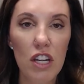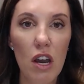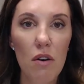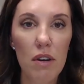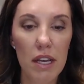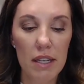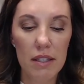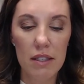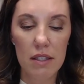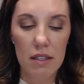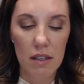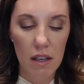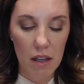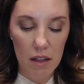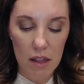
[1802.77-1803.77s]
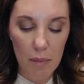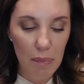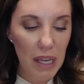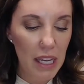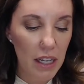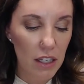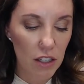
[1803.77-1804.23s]
notice the
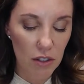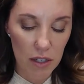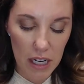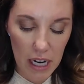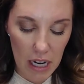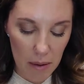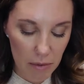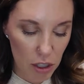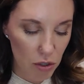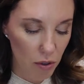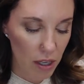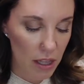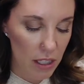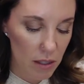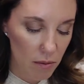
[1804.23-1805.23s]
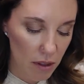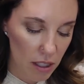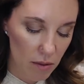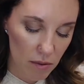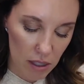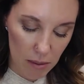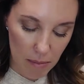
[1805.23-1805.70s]
pink and green. I'll show you this one.
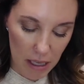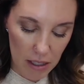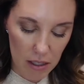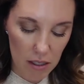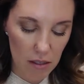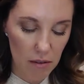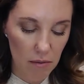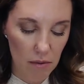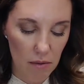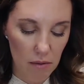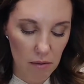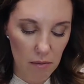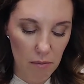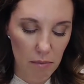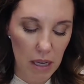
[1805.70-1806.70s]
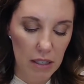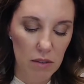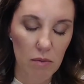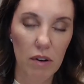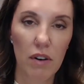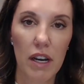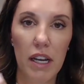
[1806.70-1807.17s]
This one's the best
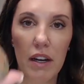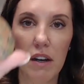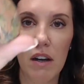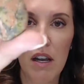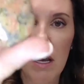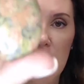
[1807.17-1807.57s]
one right here.